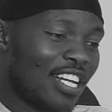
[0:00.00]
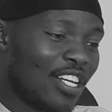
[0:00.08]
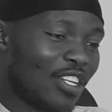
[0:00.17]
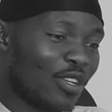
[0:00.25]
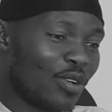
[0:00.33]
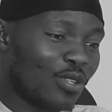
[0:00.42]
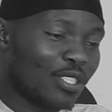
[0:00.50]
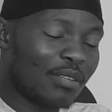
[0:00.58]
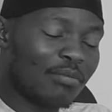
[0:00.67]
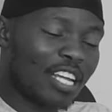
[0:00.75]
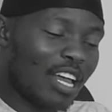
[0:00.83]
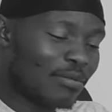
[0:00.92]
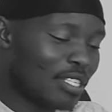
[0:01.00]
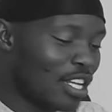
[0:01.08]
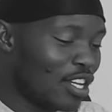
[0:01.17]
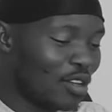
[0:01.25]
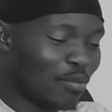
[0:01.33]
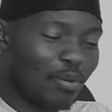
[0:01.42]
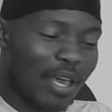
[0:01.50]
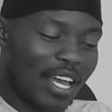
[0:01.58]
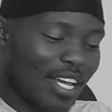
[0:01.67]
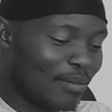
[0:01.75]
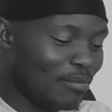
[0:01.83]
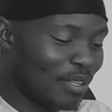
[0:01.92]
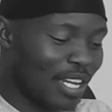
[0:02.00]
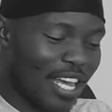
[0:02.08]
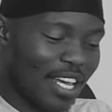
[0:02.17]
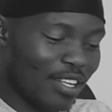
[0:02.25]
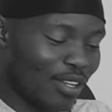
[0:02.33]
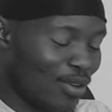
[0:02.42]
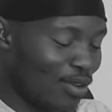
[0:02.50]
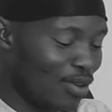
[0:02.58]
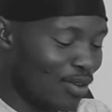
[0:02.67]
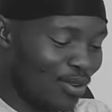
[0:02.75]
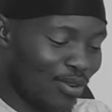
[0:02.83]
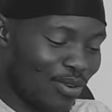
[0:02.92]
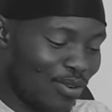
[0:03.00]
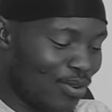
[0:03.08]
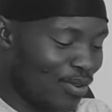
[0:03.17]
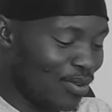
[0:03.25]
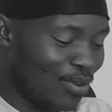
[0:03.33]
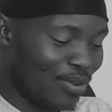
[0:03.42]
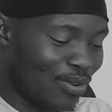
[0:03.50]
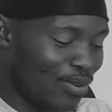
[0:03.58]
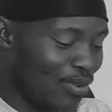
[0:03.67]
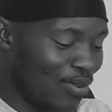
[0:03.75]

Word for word: you know, sometimes I look back and be like, yo,